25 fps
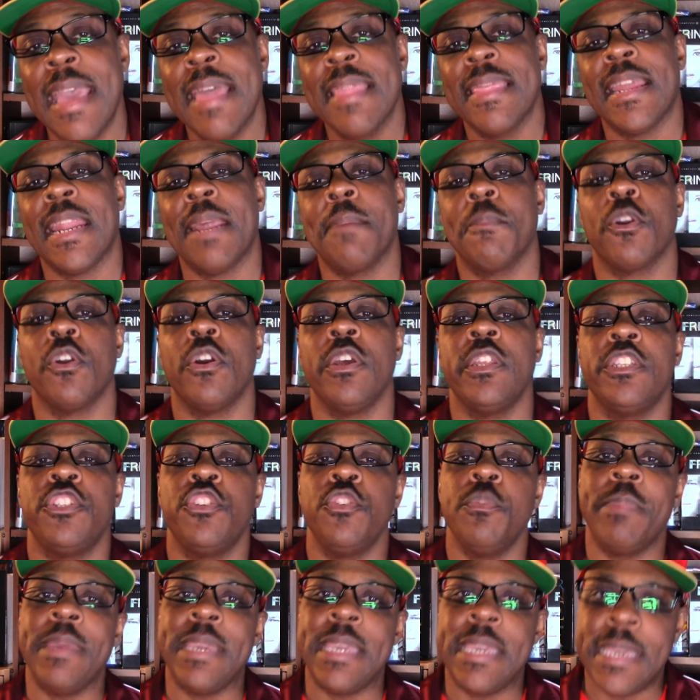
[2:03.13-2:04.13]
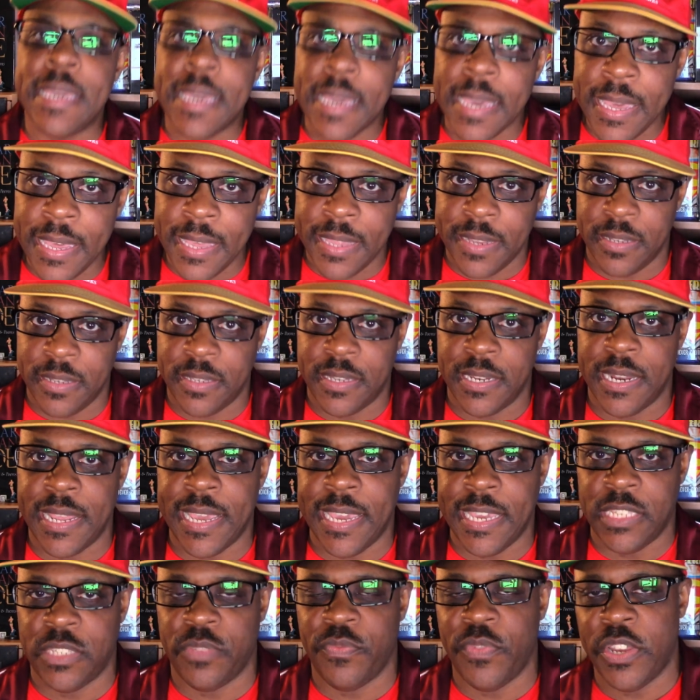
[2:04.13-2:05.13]
that I'm going to begin
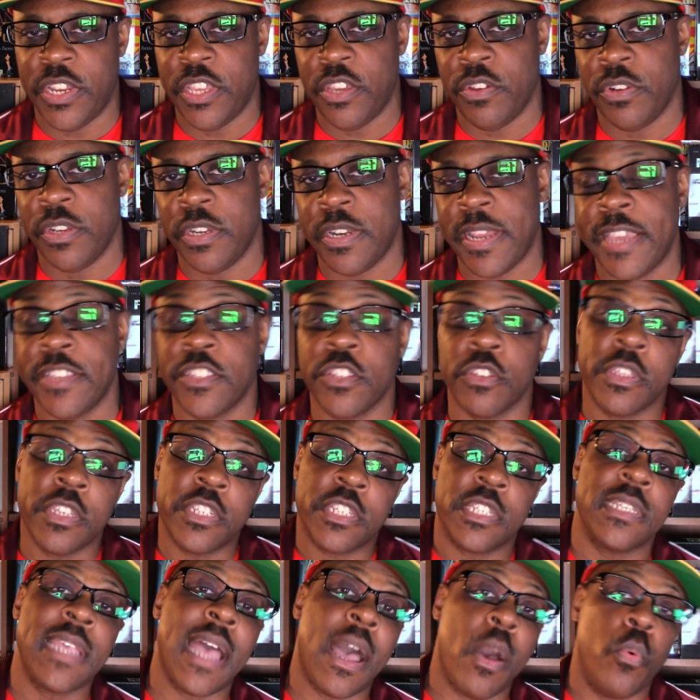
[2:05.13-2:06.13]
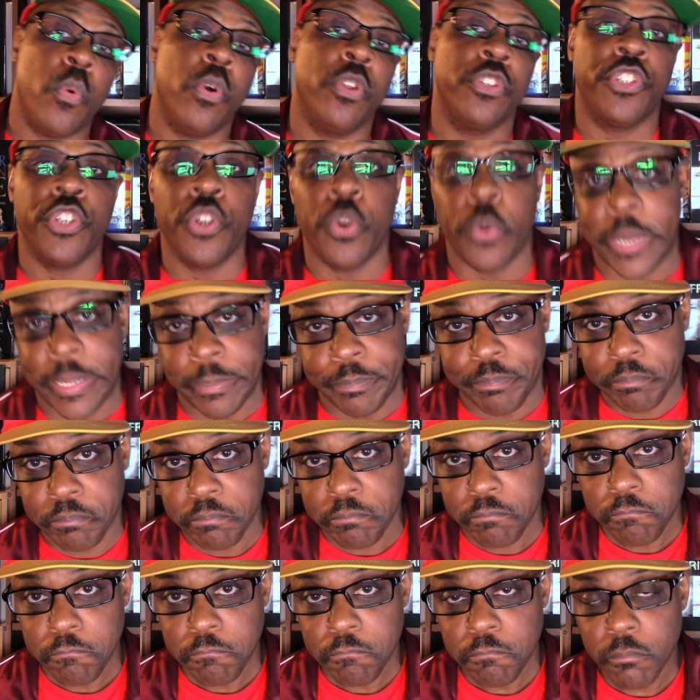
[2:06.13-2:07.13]
today's video today. So this is how we'll do it.
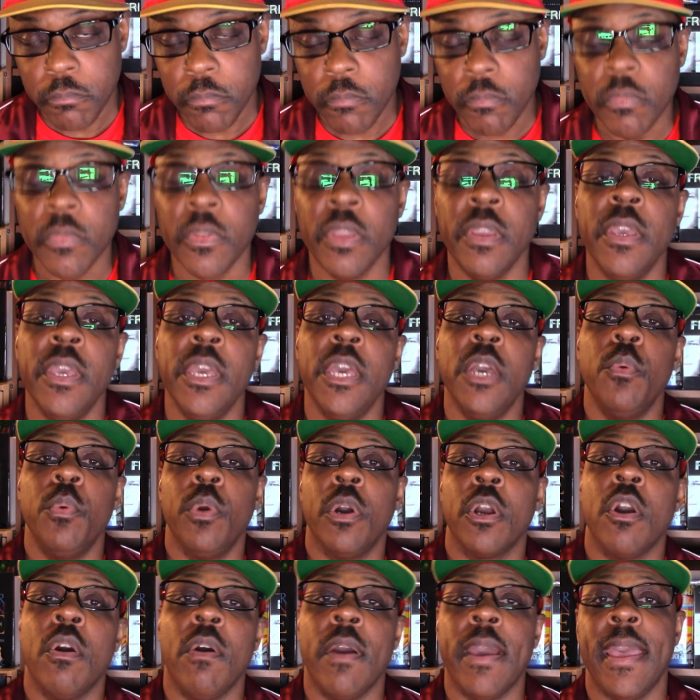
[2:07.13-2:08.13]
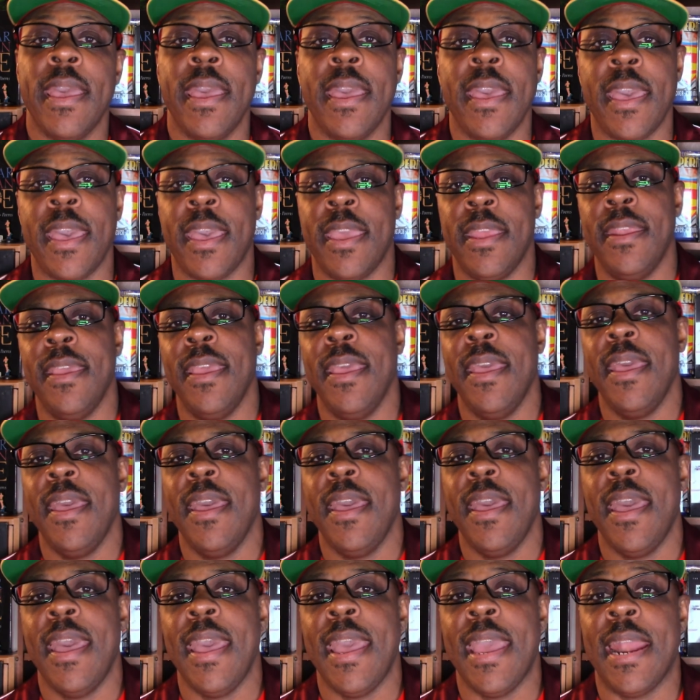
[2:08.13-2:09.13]
We'll go ahead
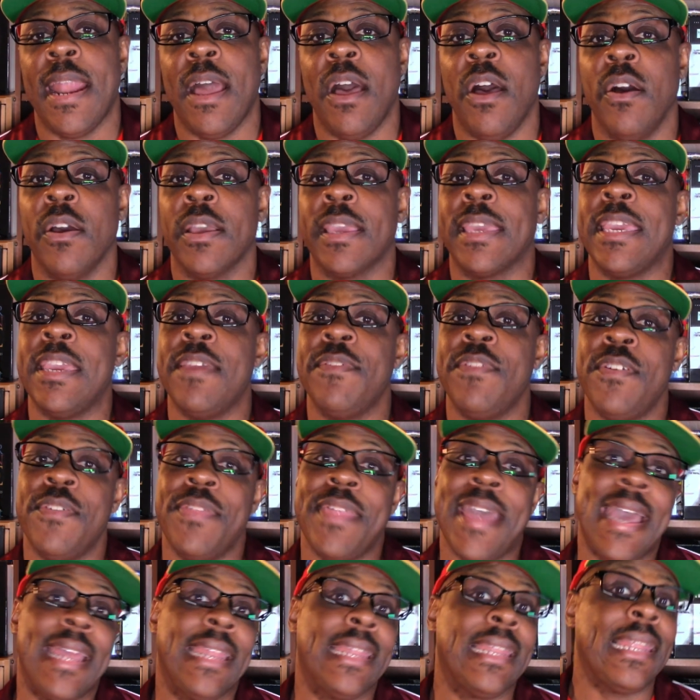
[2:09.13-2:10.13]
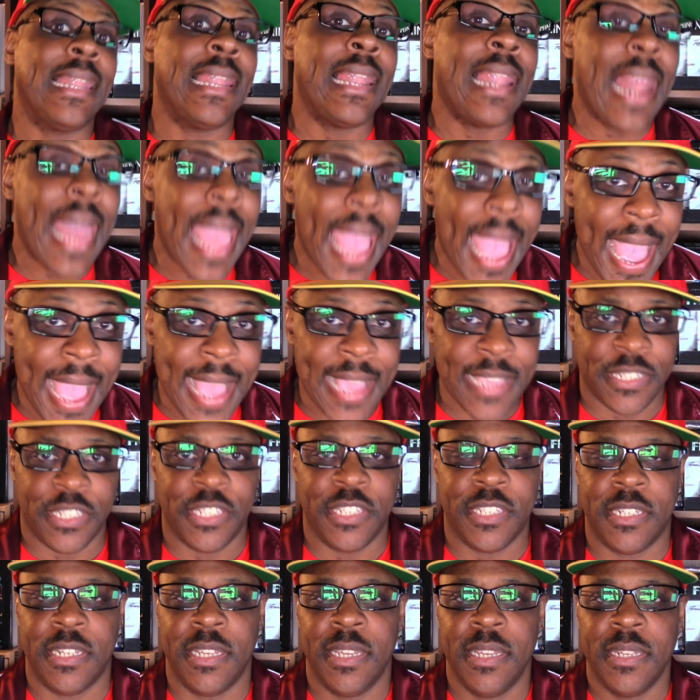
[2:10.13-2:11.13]
and I'll give you that
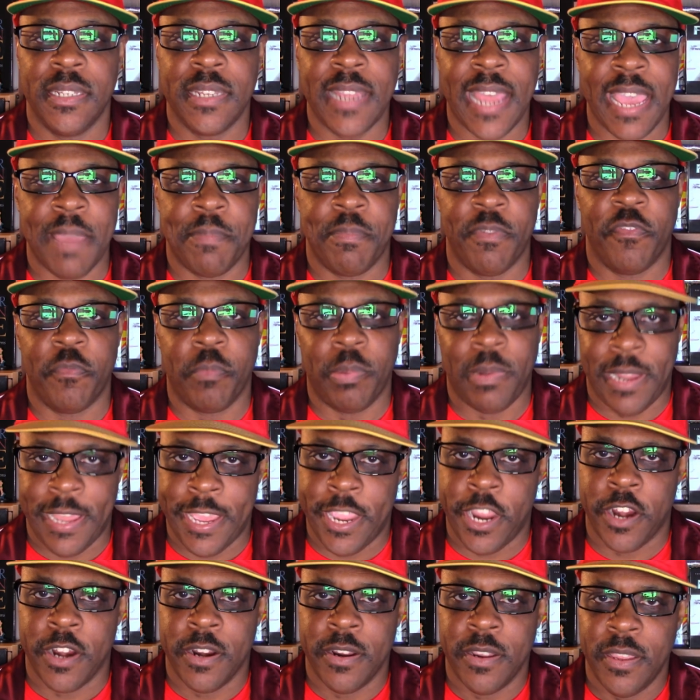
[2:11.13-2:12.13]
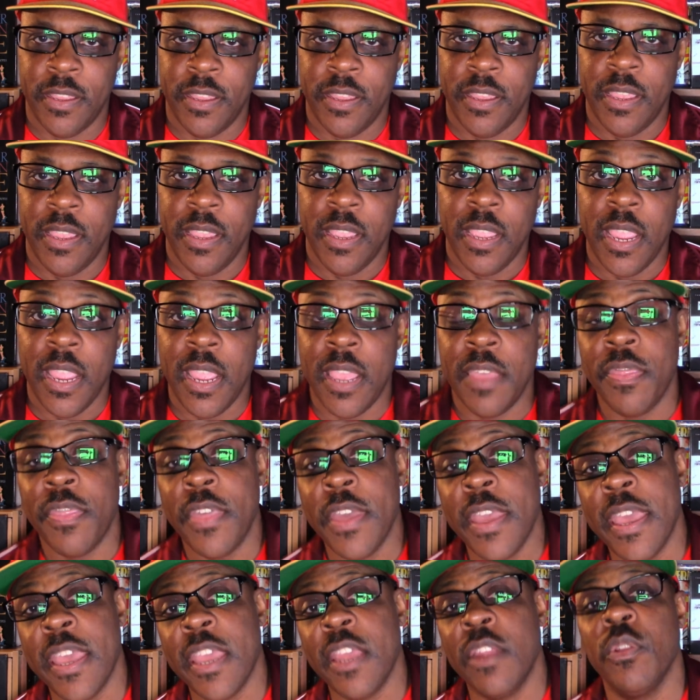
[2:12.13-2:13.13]
last type of player. And
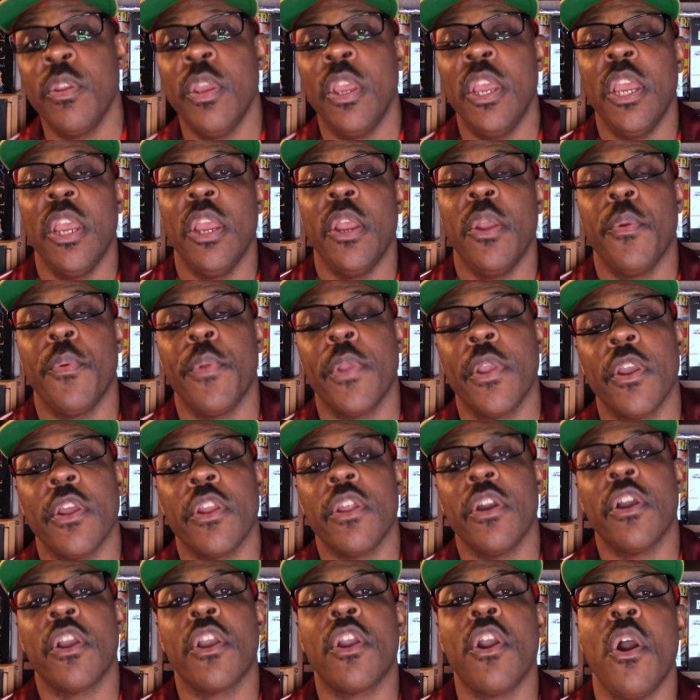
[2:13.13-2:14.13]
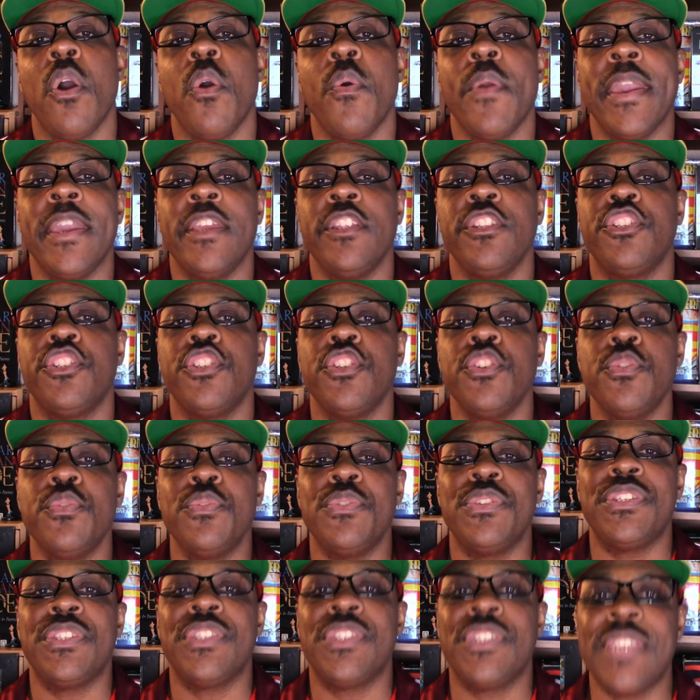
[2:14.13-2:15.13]
then we're gonna go into
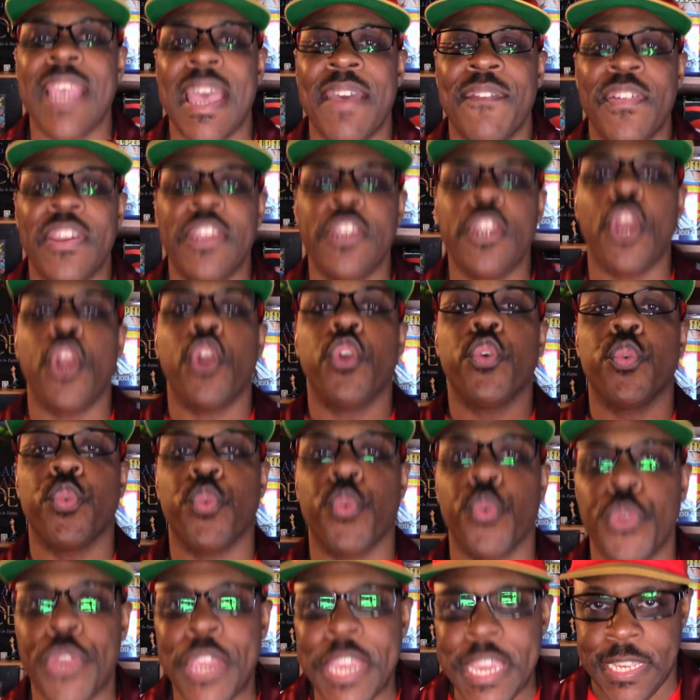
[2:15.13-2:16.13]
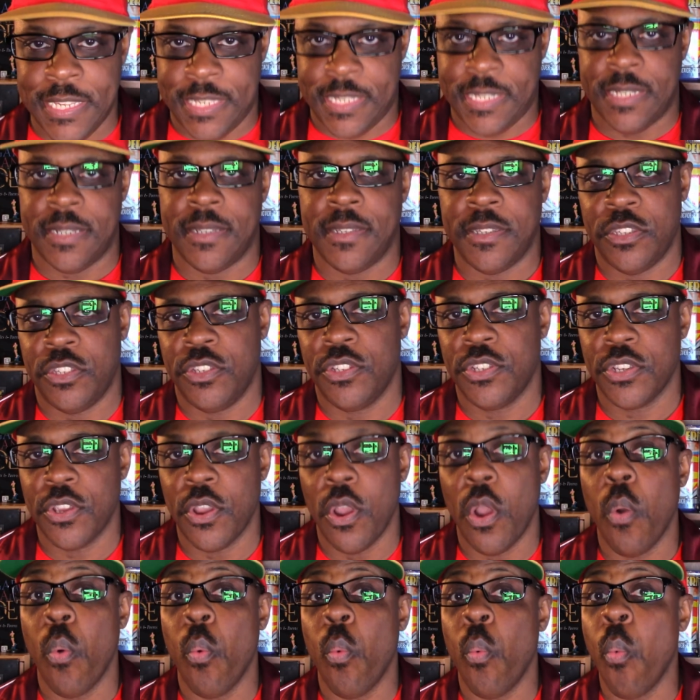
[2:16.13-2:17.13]
seven reasons
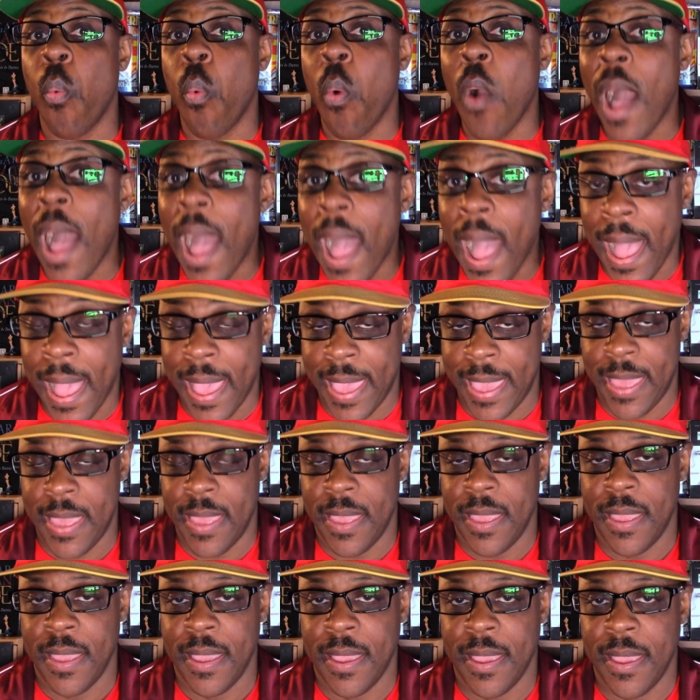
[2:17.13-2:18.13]
why